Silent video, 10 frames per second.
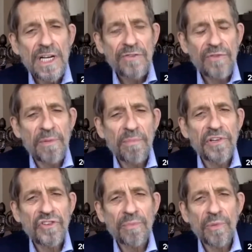from the
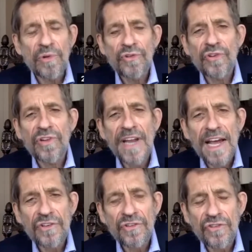principals or the
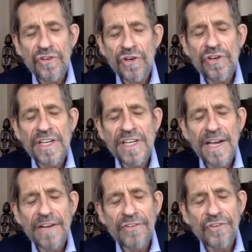National Security
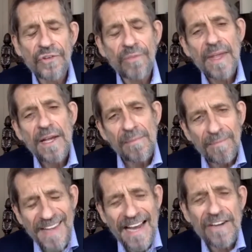Council
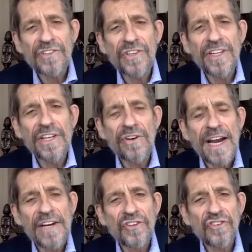down into the
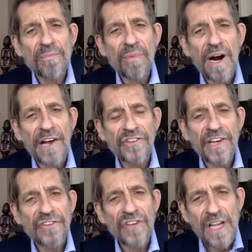interagency
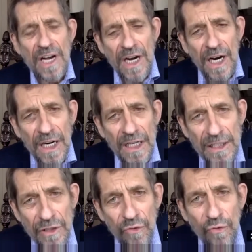process
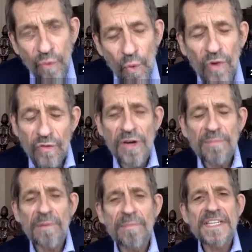for
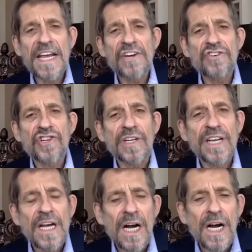implementation.
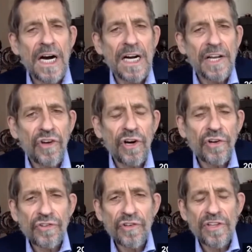It's
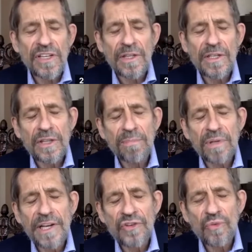also the
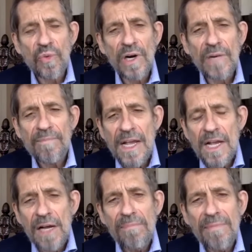place where
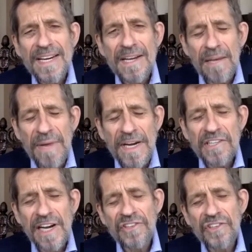many
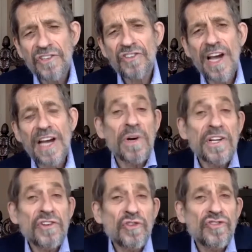times it's decided what
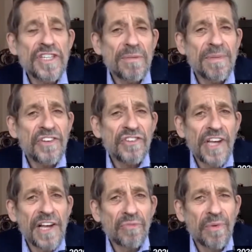issues need to be
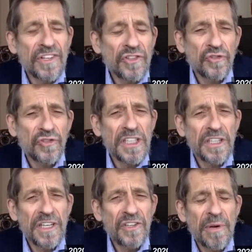discussed, what issues
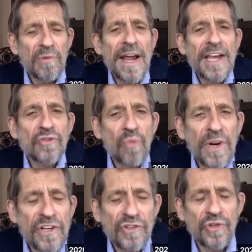need to be raised, what
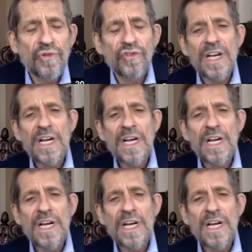issues